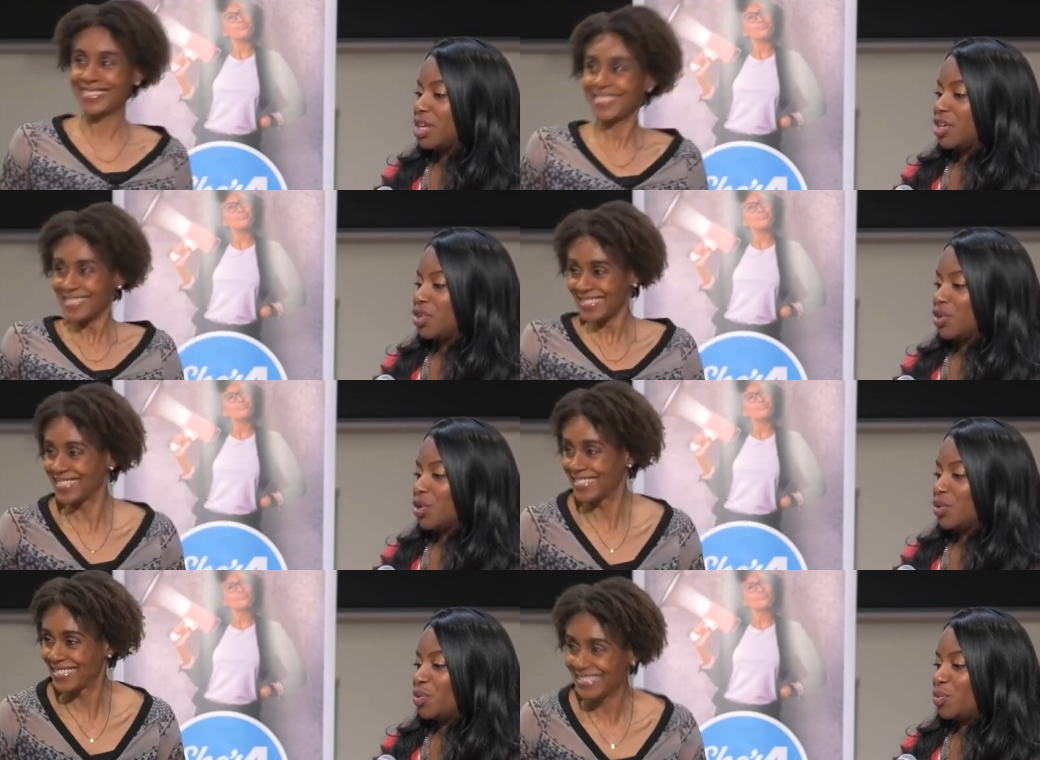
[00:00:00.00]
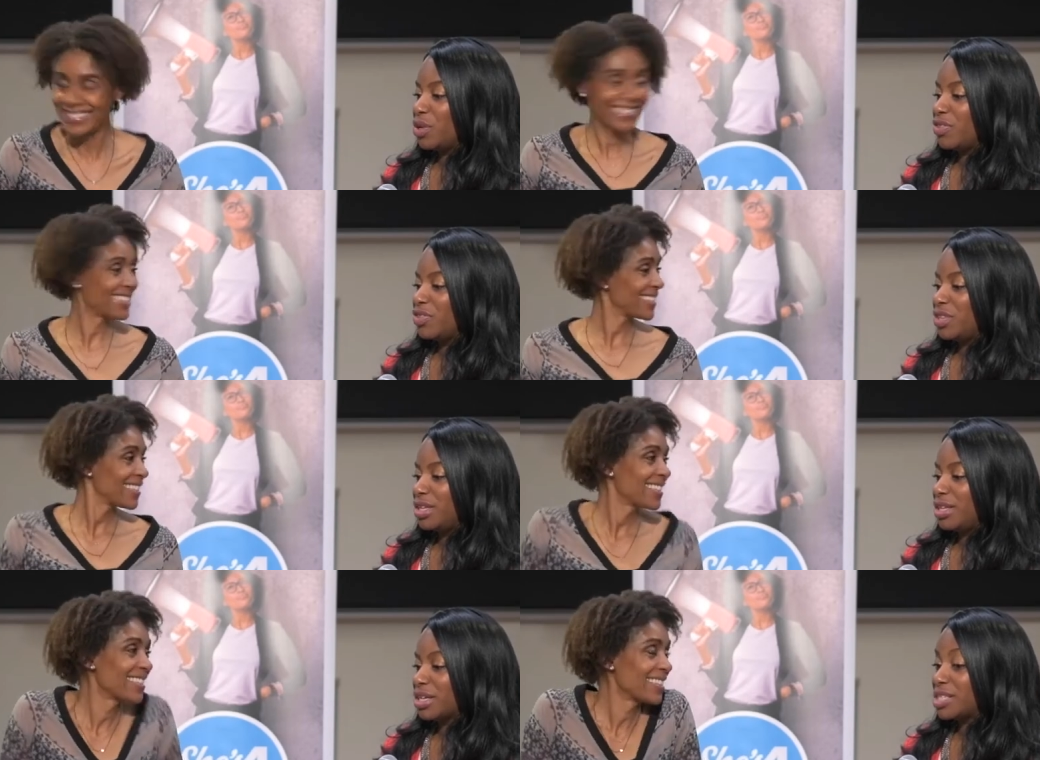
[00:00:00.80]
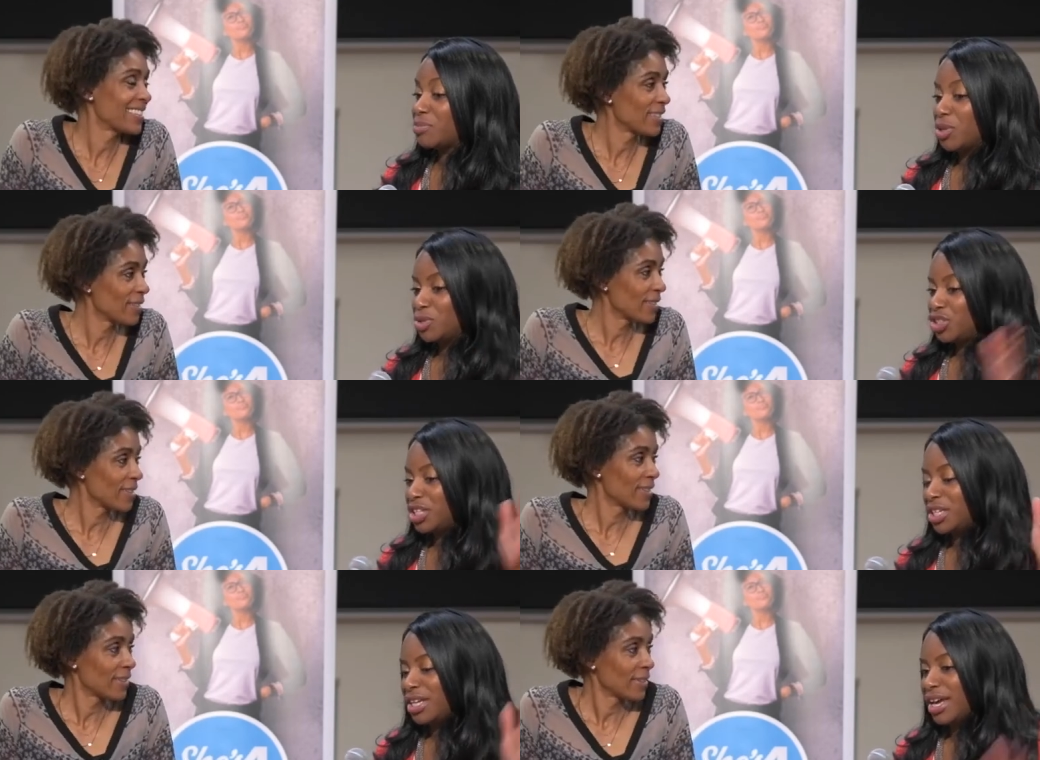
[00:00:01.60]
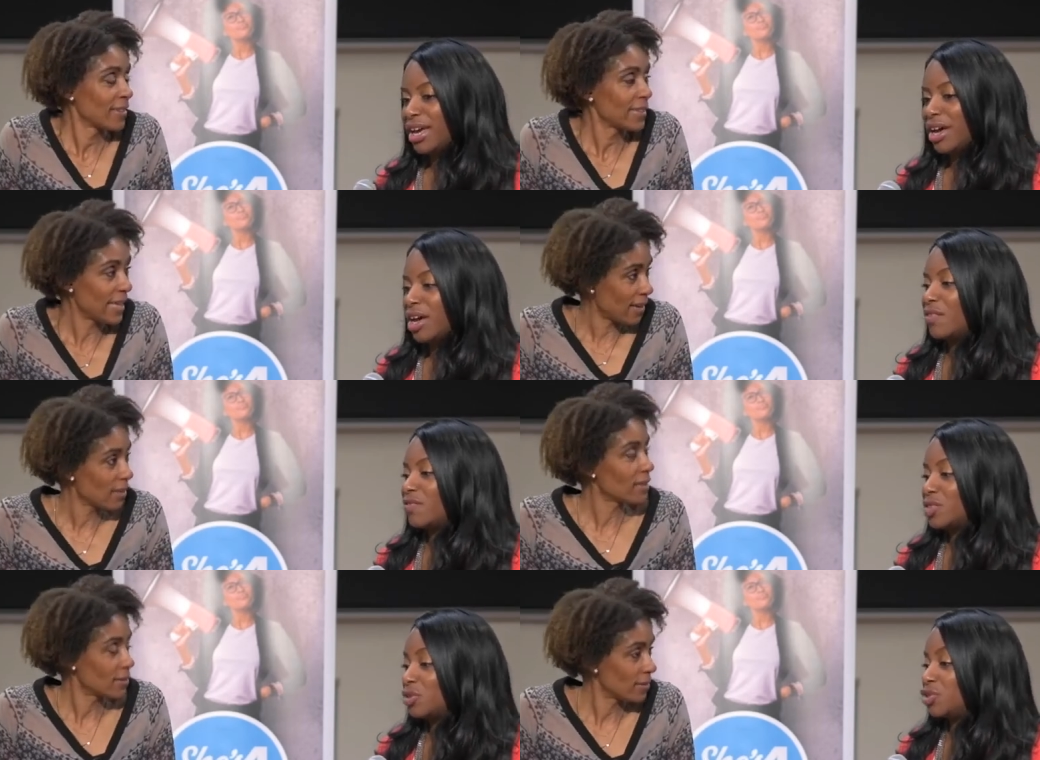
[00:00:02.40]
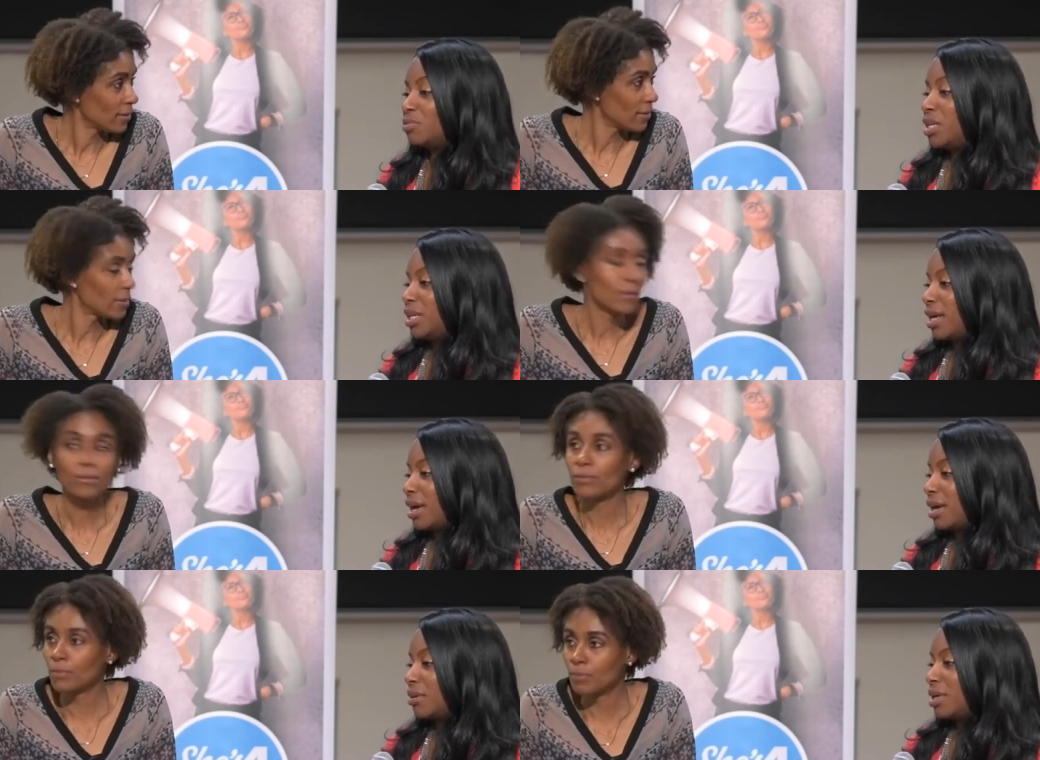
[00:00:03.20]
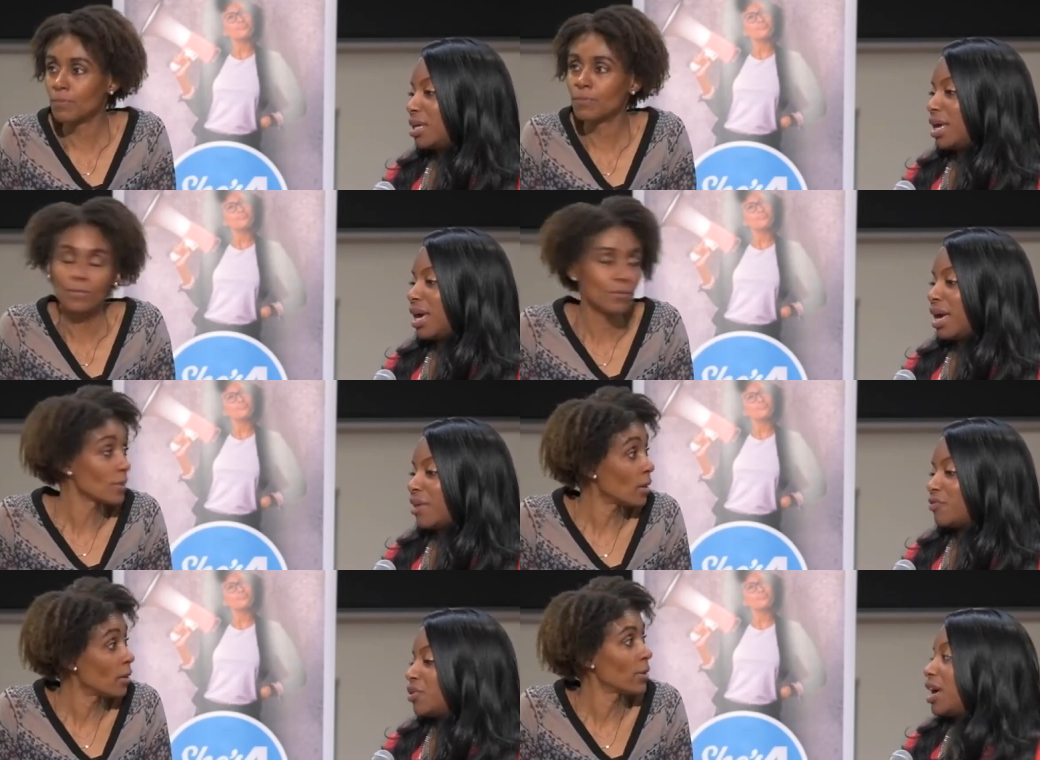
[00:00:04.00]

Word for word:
Speaker 1: you know, with the explosion of social media, every oh,